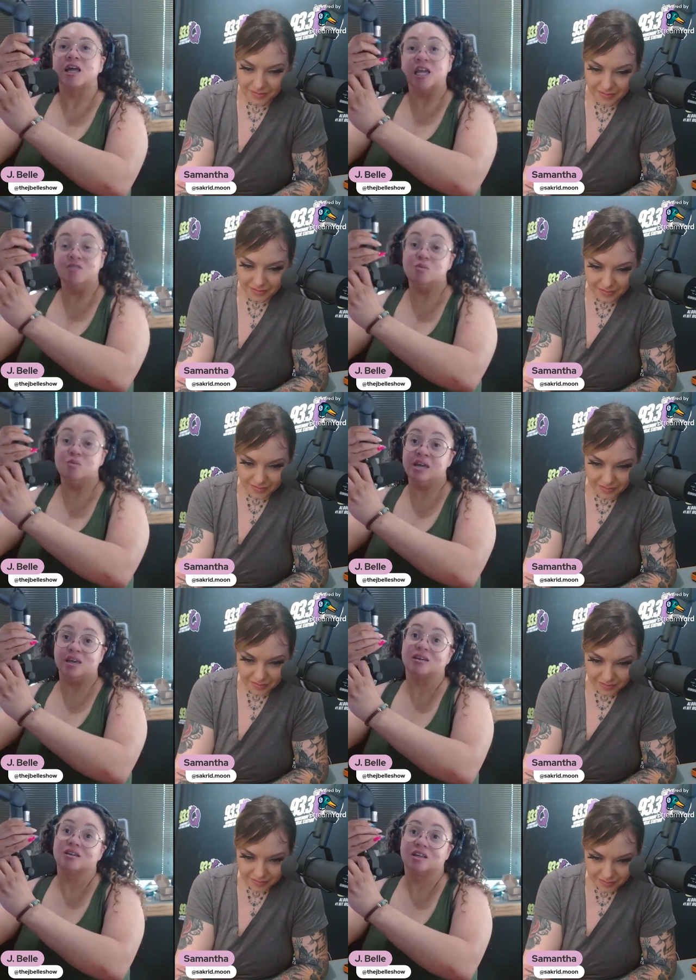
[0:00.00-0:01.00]
Speaker 1: even me,
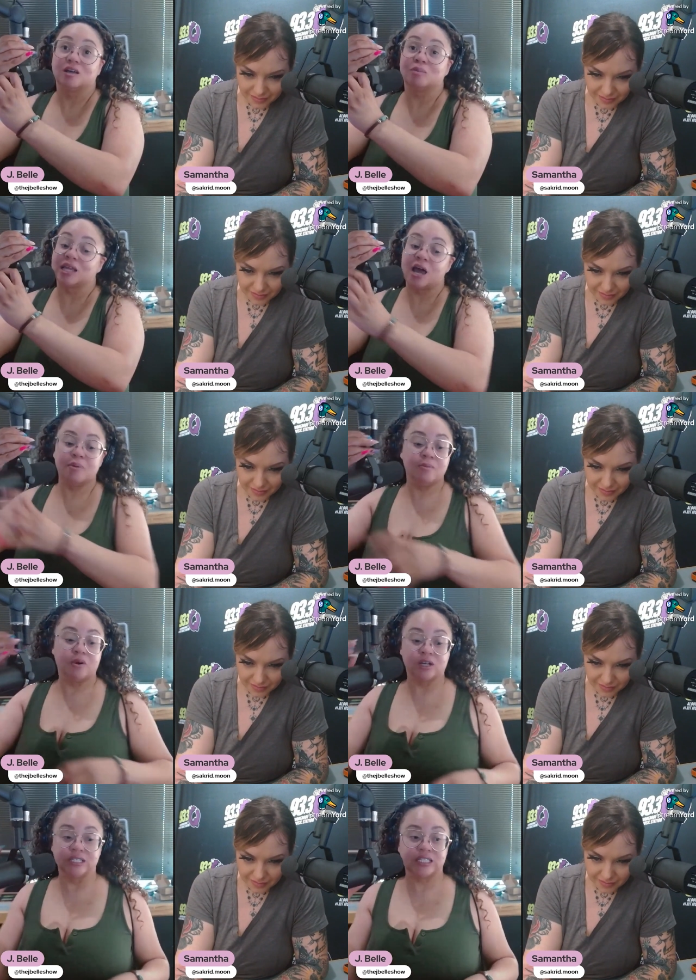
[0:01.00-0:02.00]
but a lot of people are
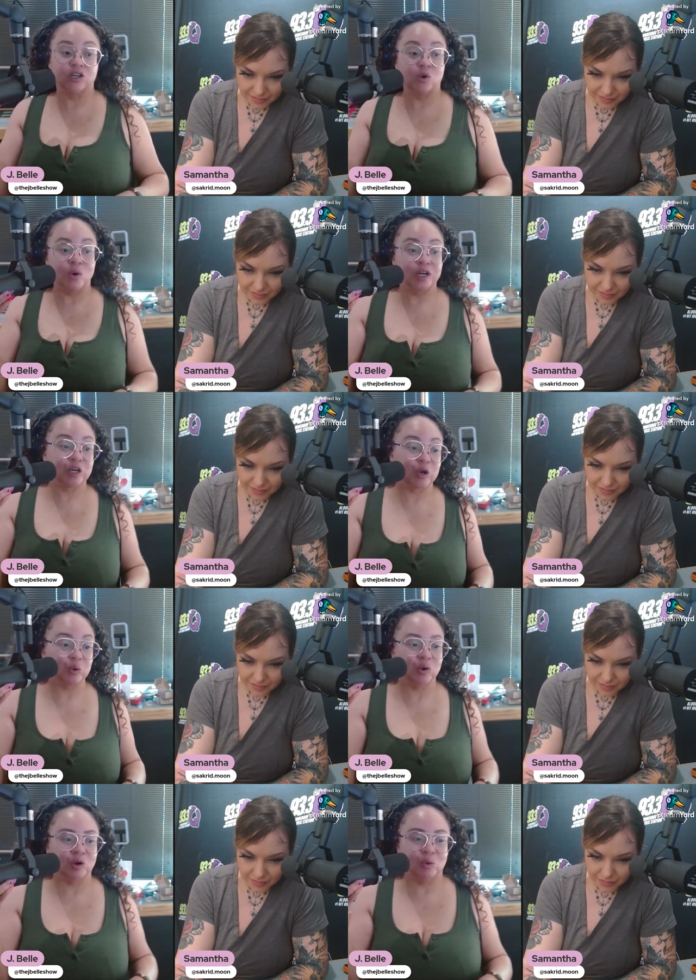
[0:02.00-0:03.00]
going to still wonder,
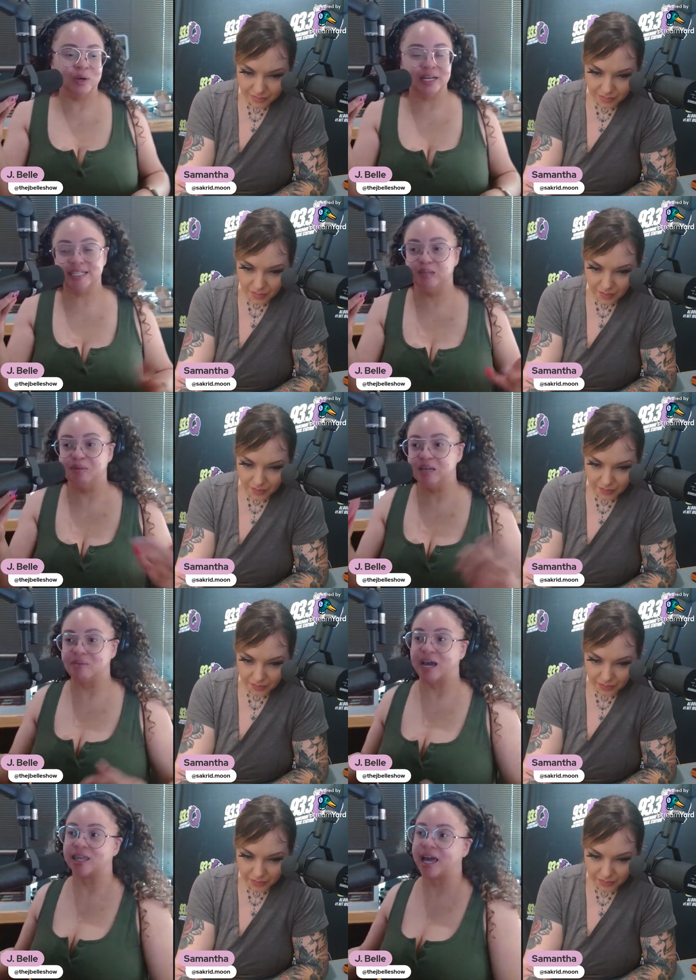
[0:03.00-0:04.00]
well, what does she mean
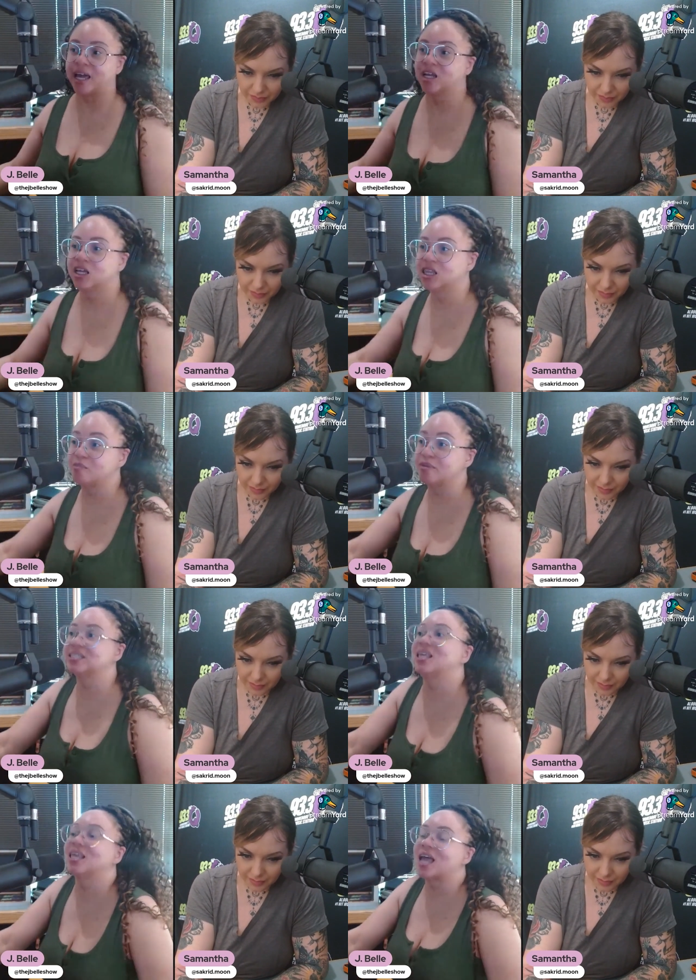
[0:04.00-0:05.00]
by that? That makes
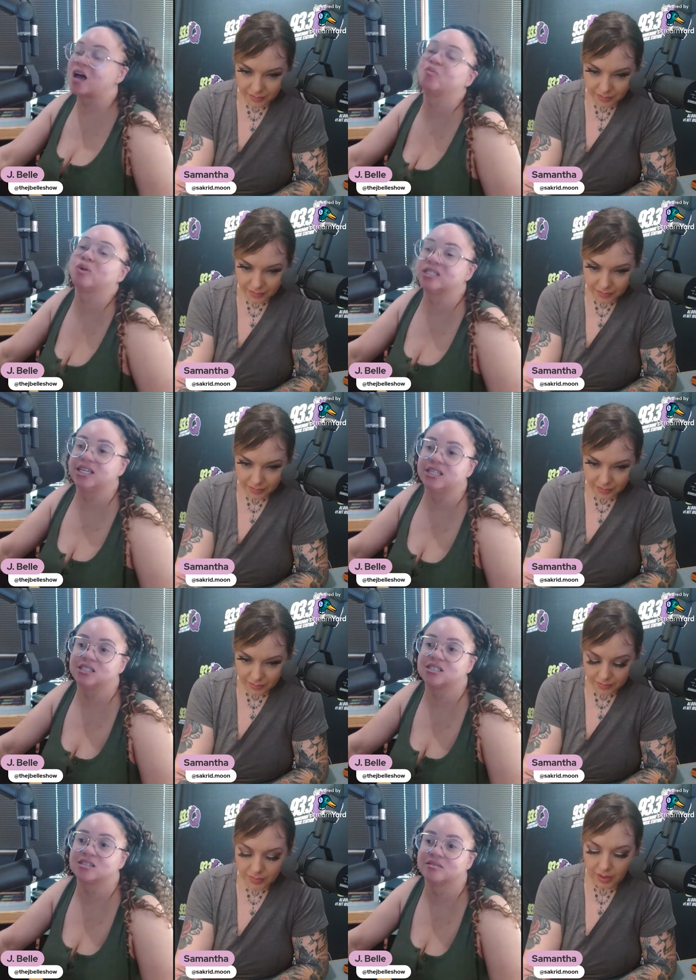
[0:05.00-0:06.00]
a lot more
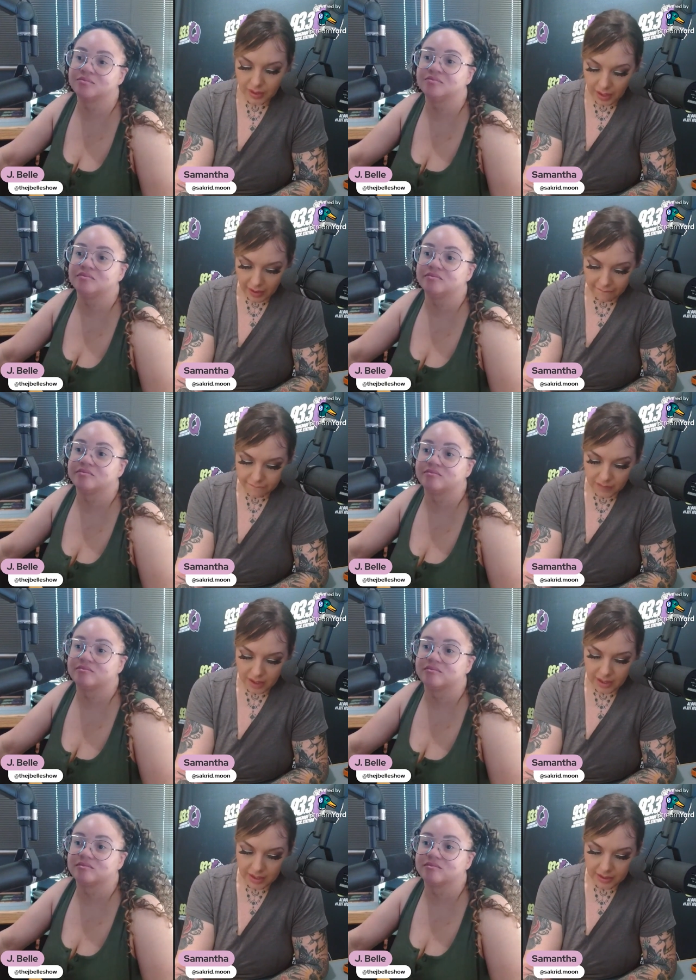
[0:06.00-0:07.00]
sense.
Speaker 2: Yeah.
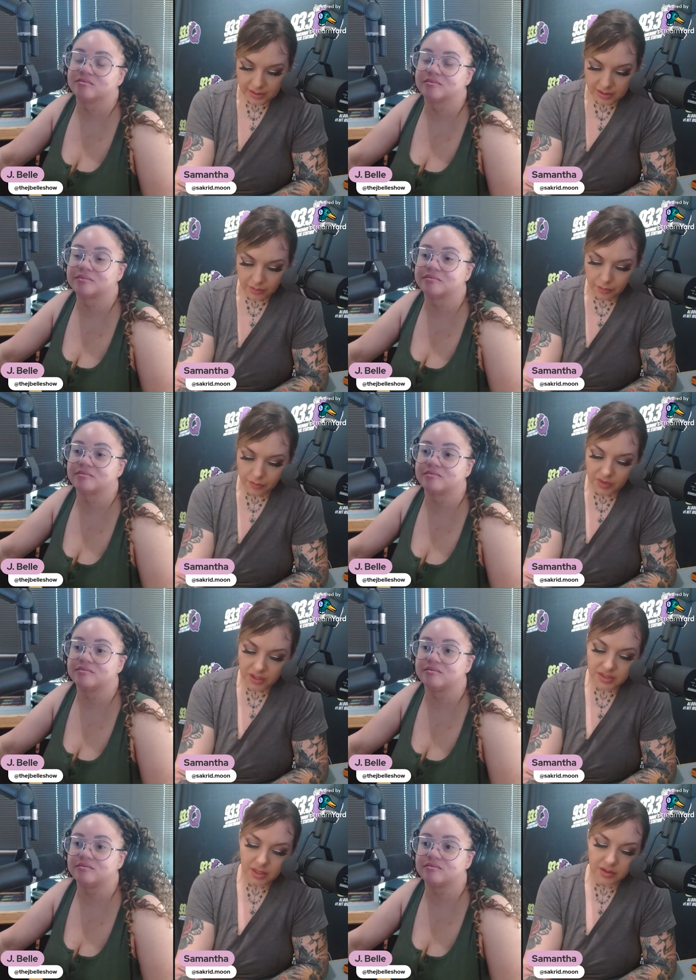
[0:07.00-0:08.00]
And
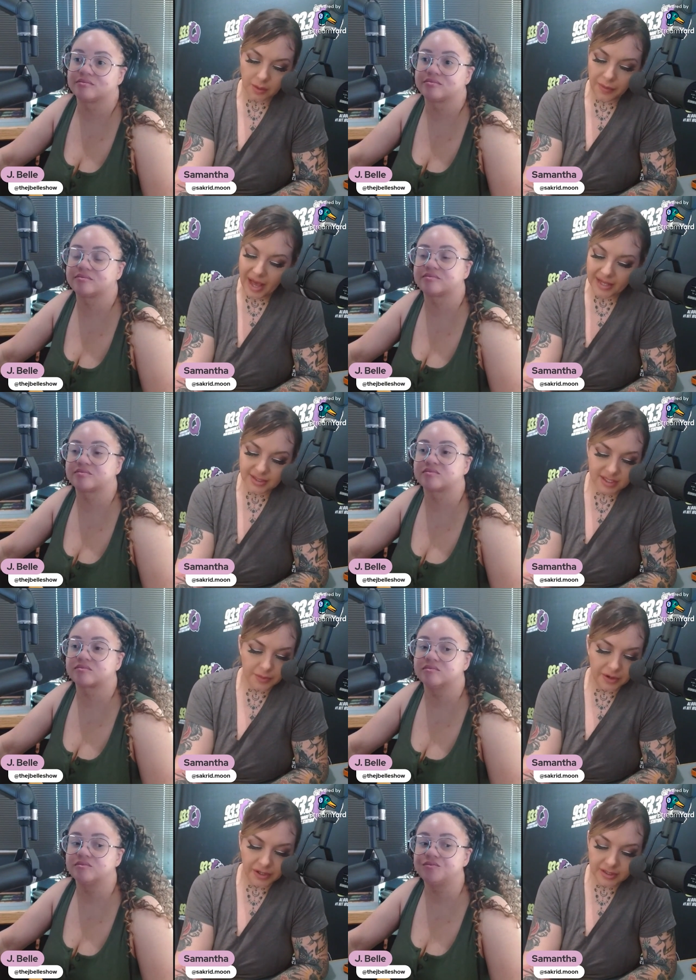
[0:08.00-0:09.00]
there's the past
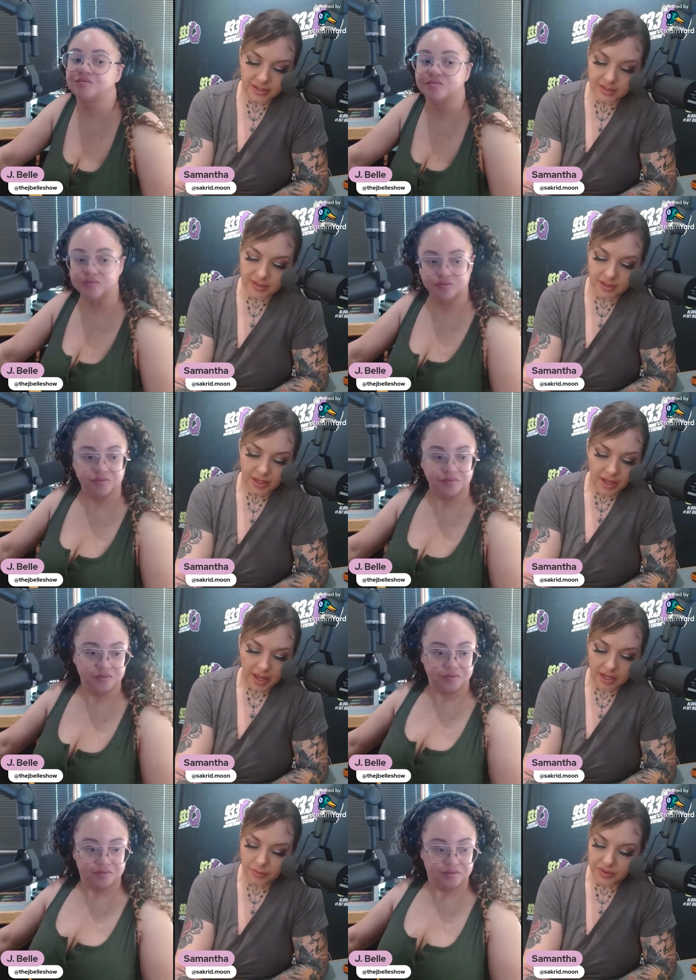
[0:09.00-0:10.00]
experiences
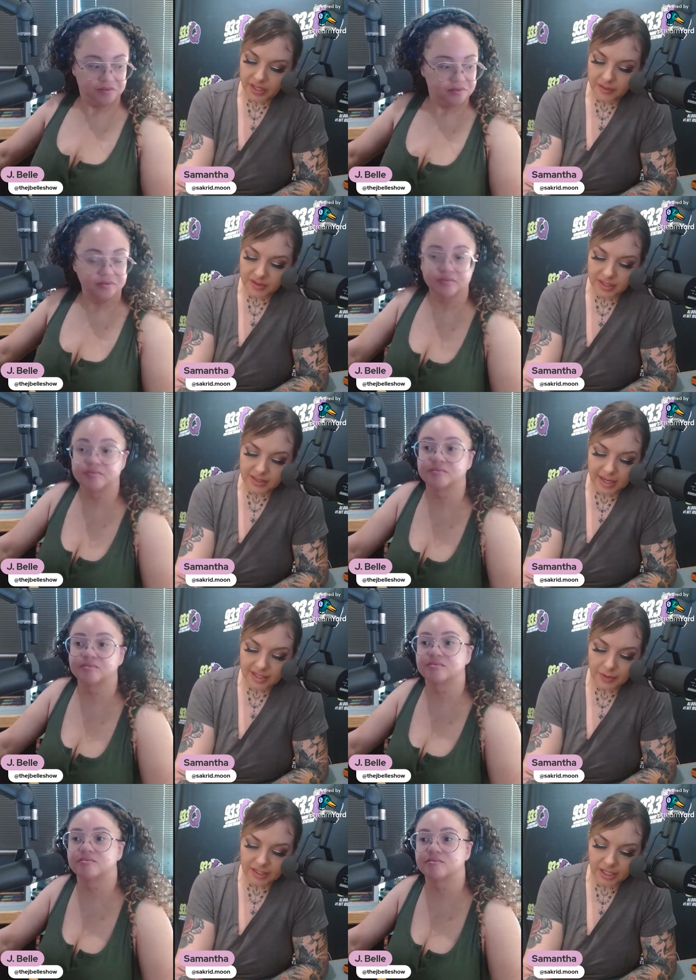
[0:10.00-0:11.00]
and beliefs because
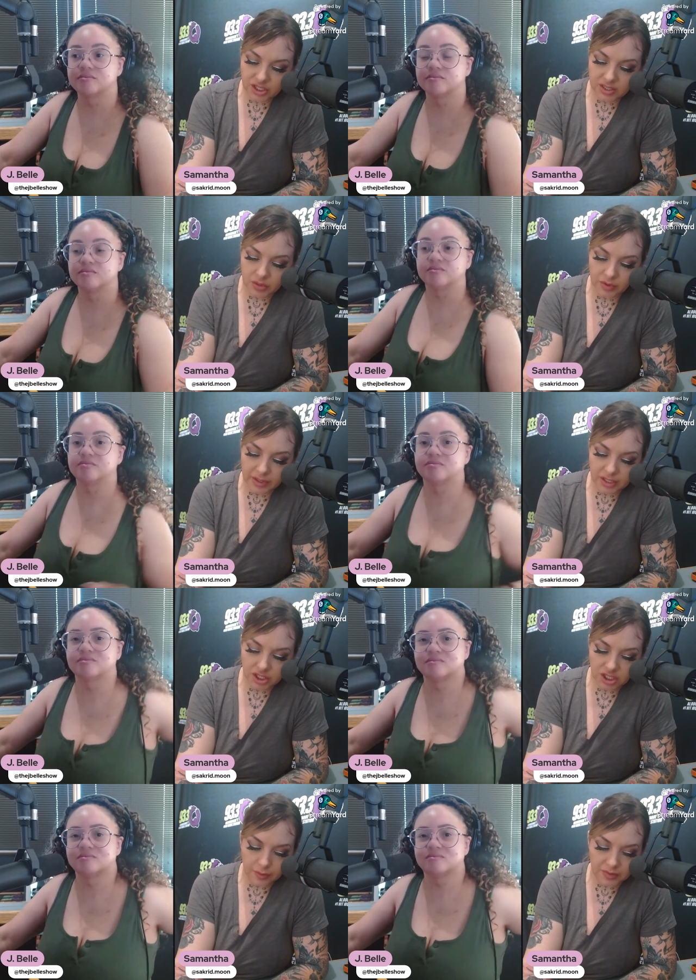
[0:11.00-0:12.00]
expectations in relationships